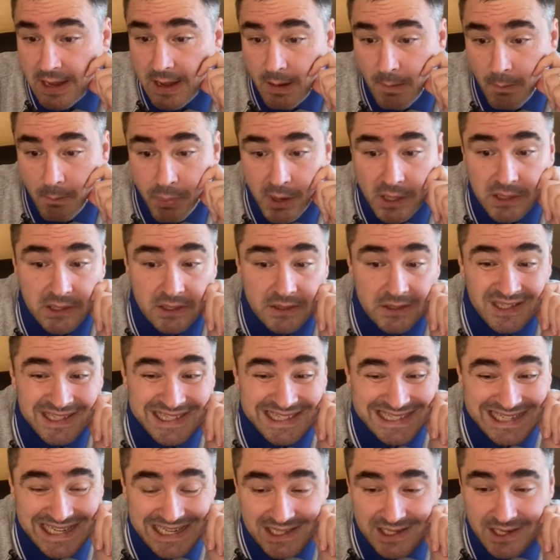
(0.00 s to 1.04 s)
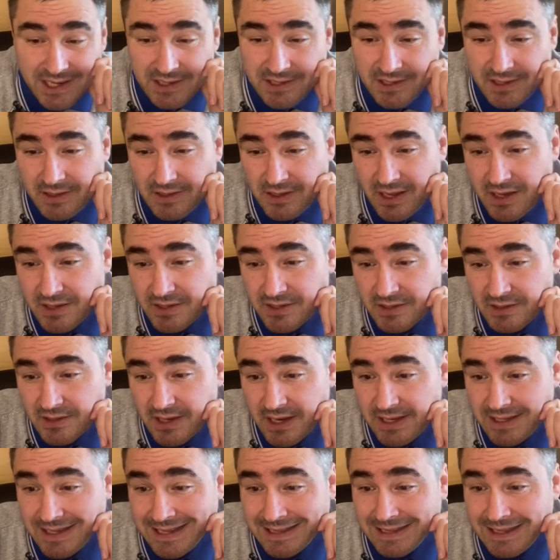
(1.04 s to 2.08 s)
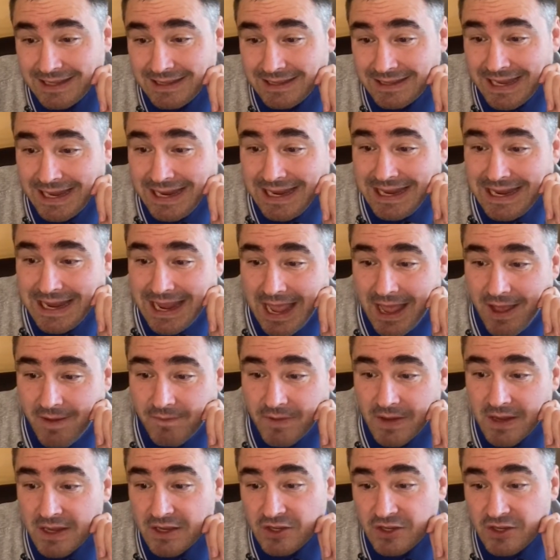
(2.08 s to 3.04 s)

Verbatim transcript: but the CCSA announced today that they have